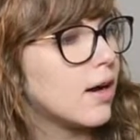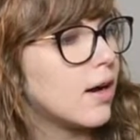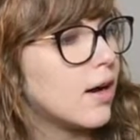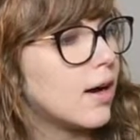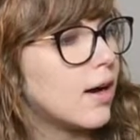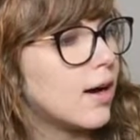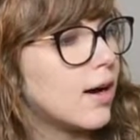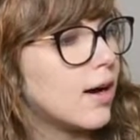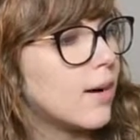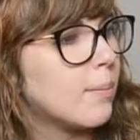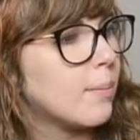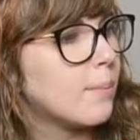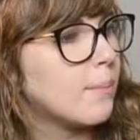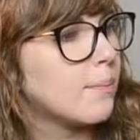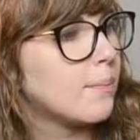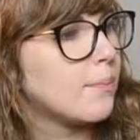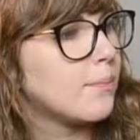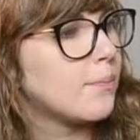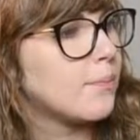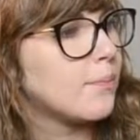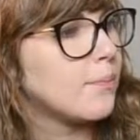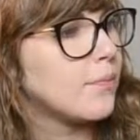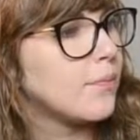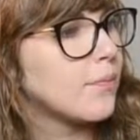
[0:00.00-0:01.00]

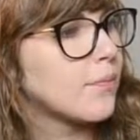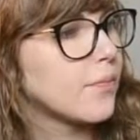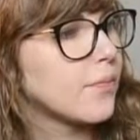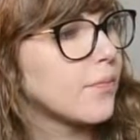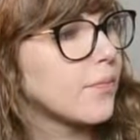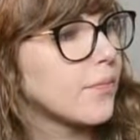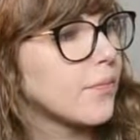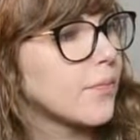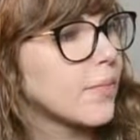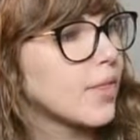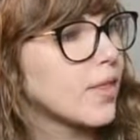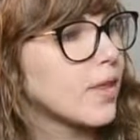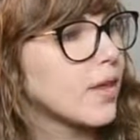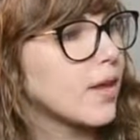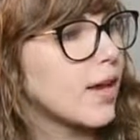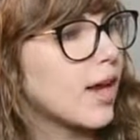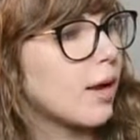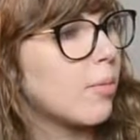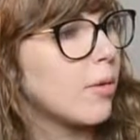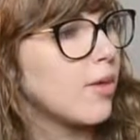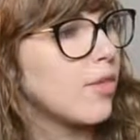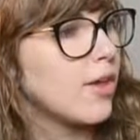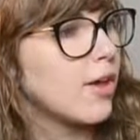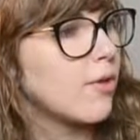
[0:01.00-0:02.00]

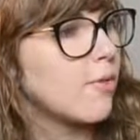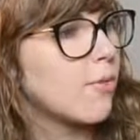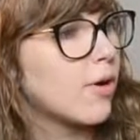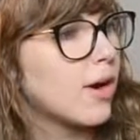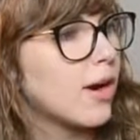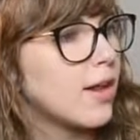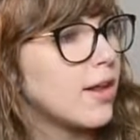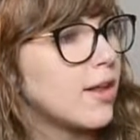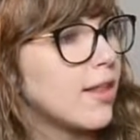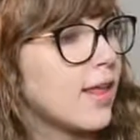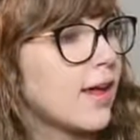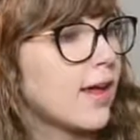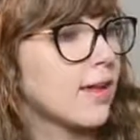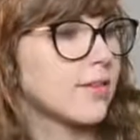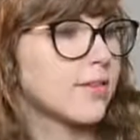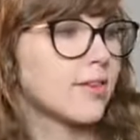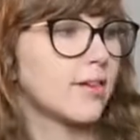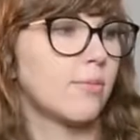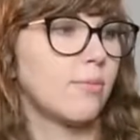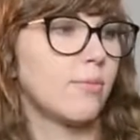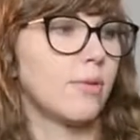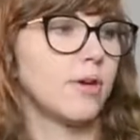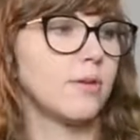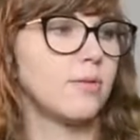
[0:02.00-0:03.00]
that one I did last
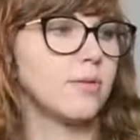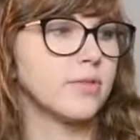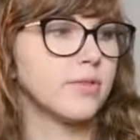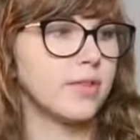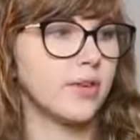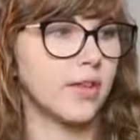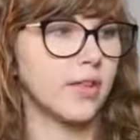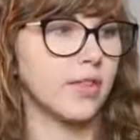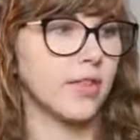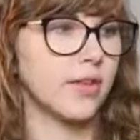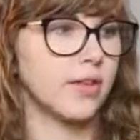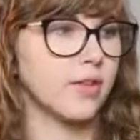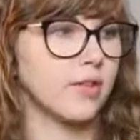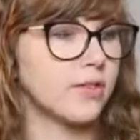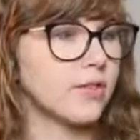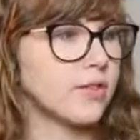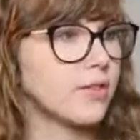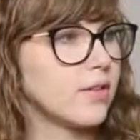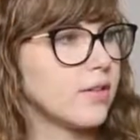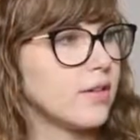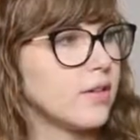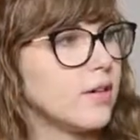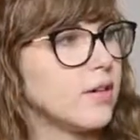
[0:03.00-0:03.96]
time where it was like this?